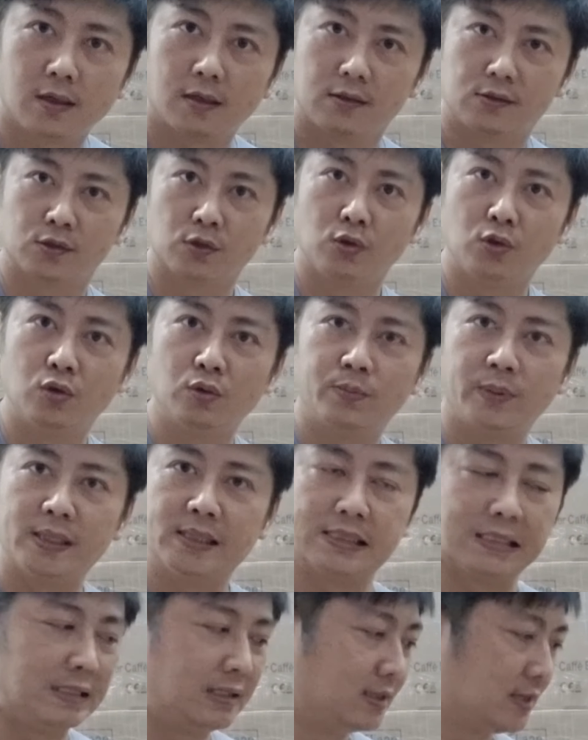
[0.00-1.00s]
okay, so
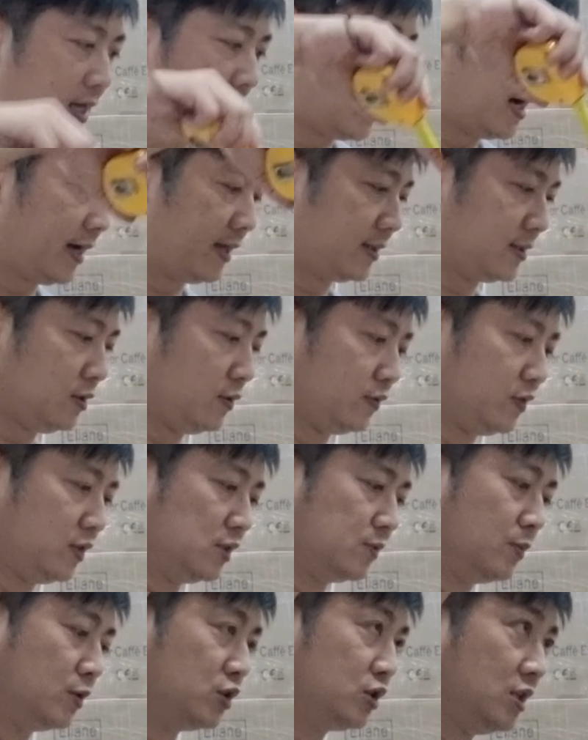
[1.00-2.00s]
basically the height of
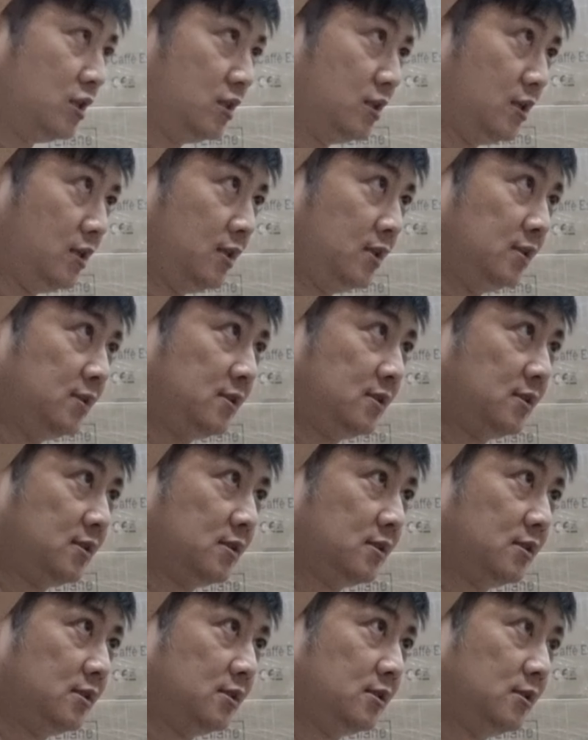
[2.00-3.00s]
this machine
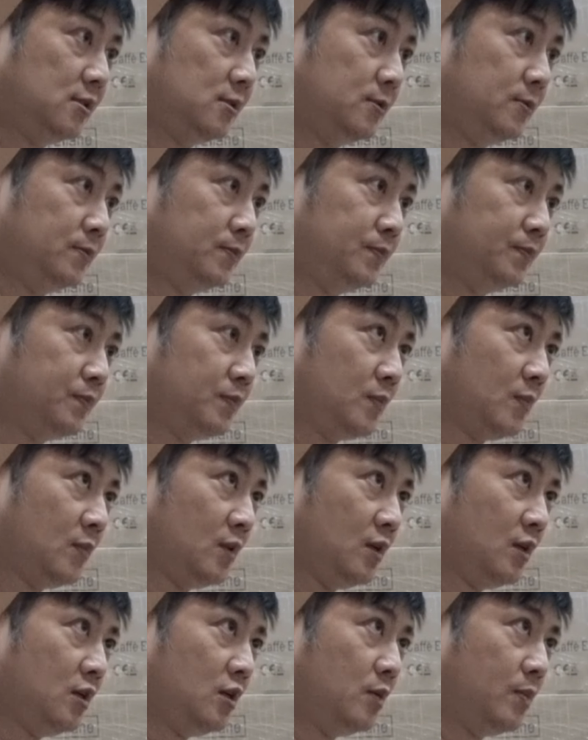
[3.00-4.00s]
is um,
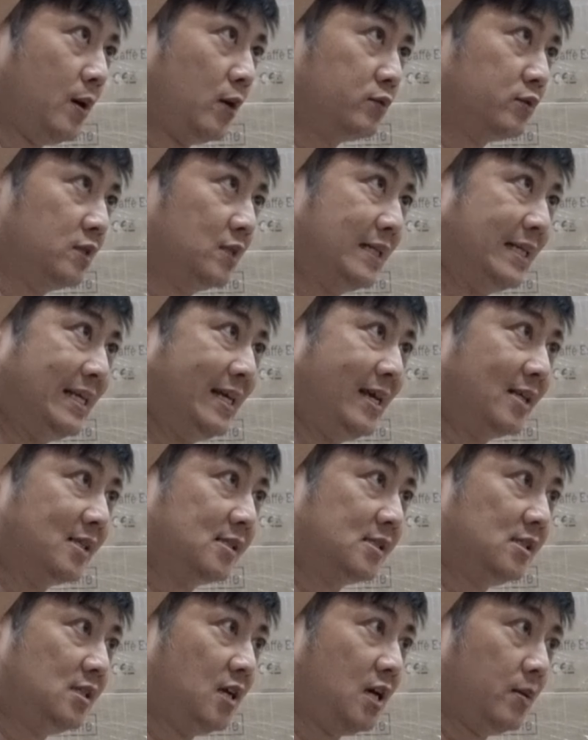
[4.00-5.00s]
about 38
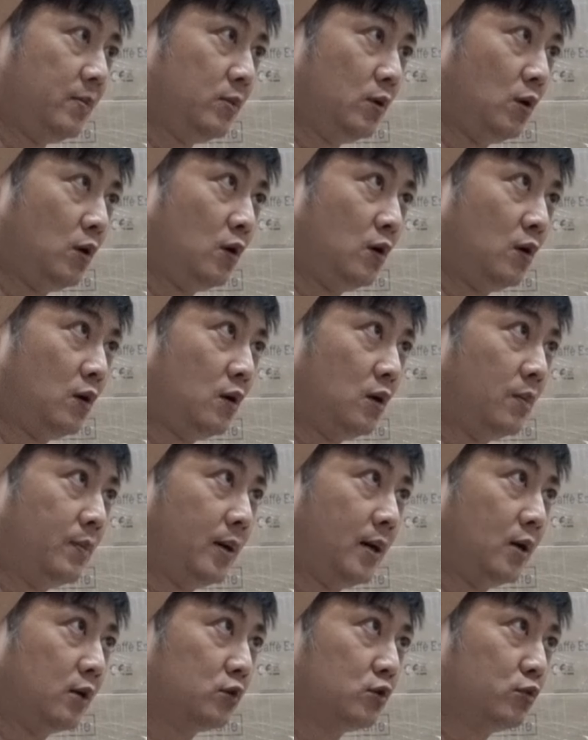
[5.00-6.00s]
cm or
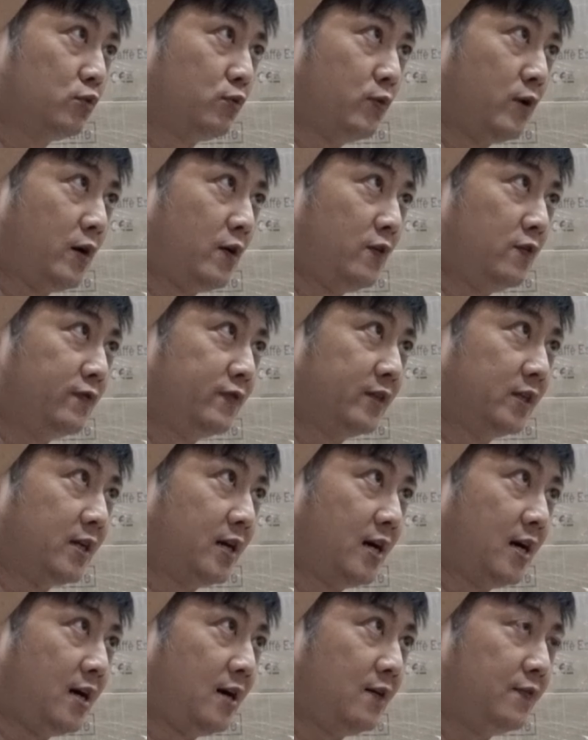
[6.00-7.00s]
about 12 and a
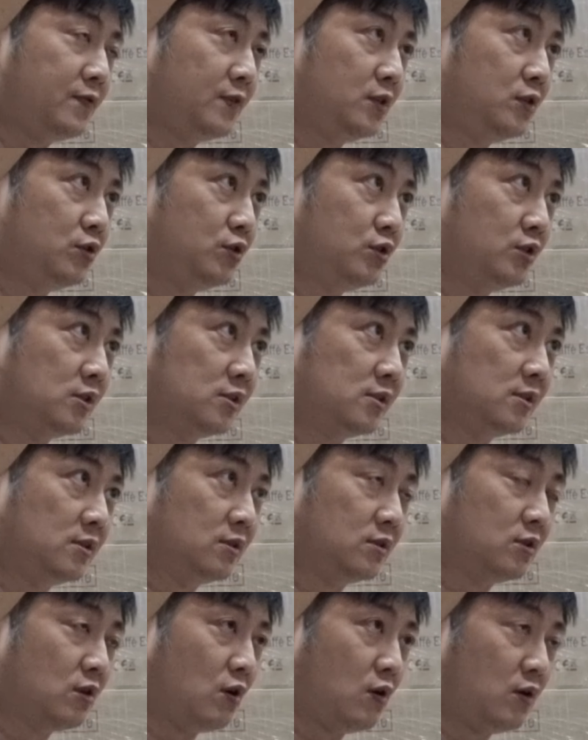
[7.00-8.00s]
half inches
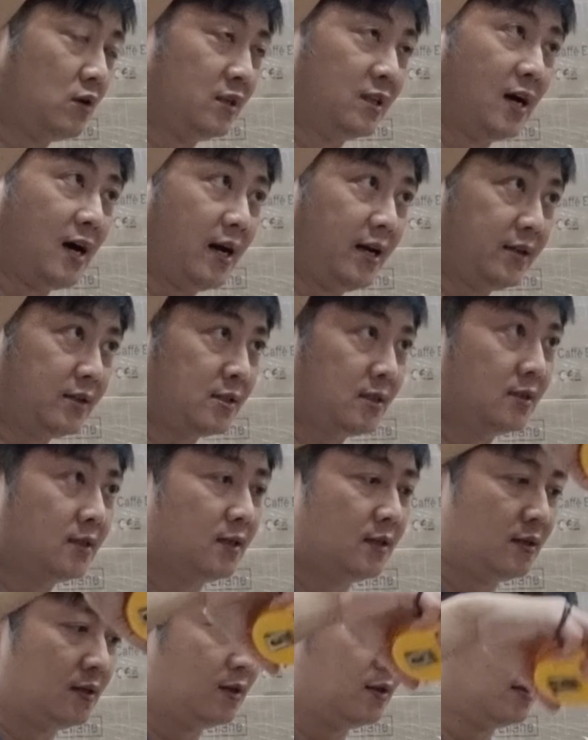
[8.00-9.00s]
in, tall, in height.
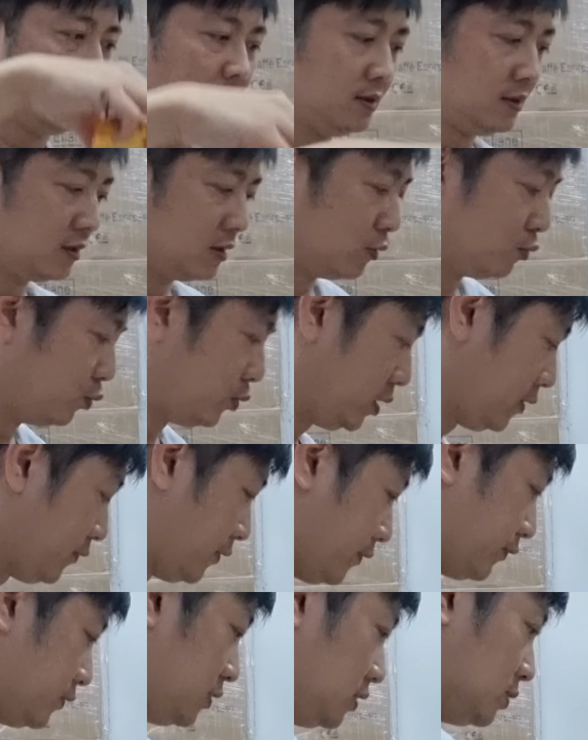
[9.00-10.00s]
The
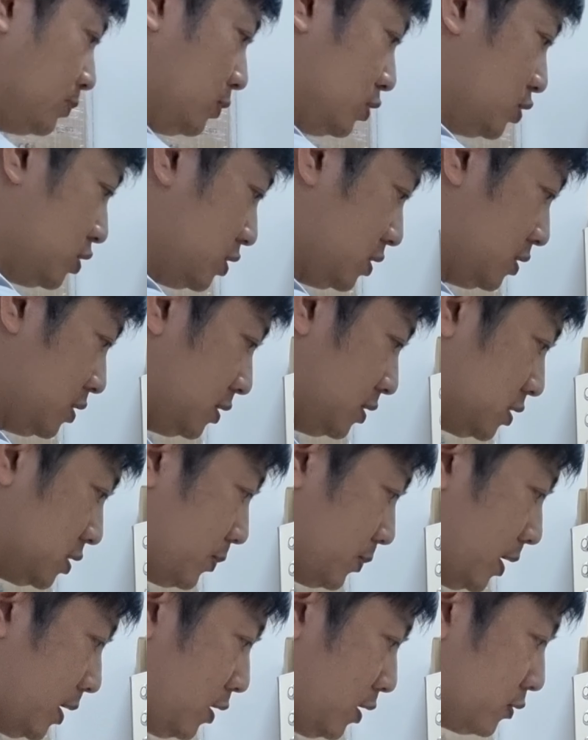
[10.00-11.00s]
width of this machine is
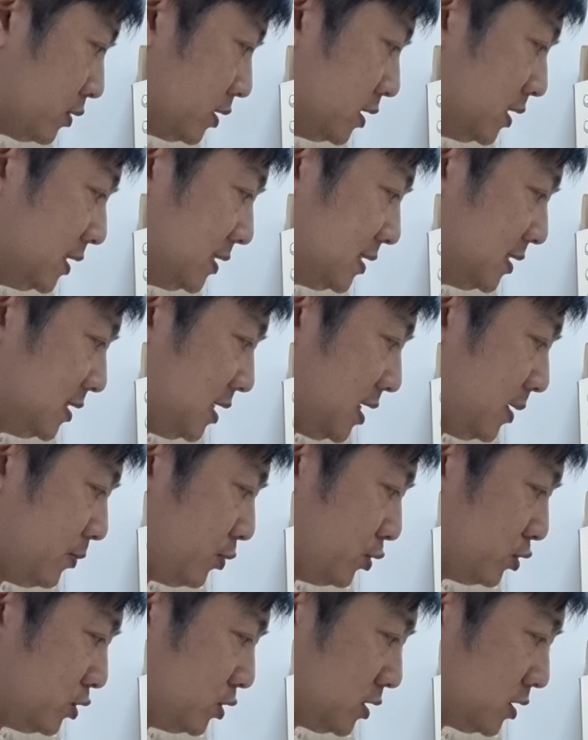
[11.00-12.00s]
about 30
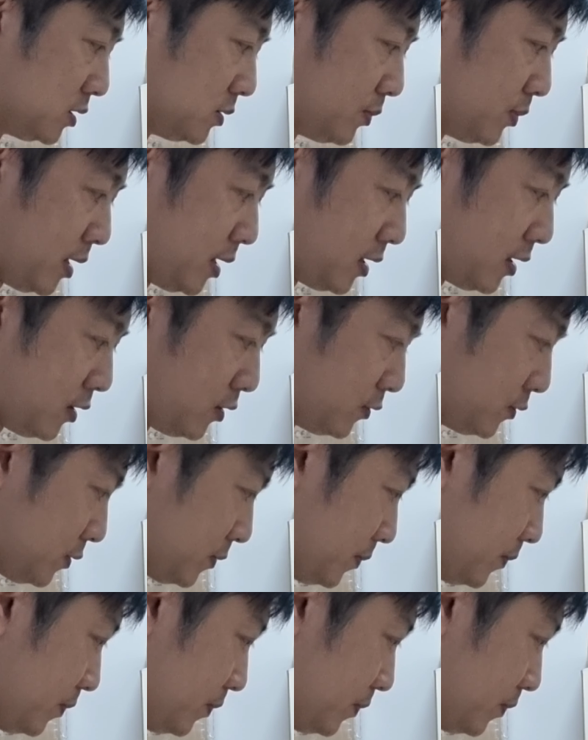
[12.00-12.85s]
cm, which is about,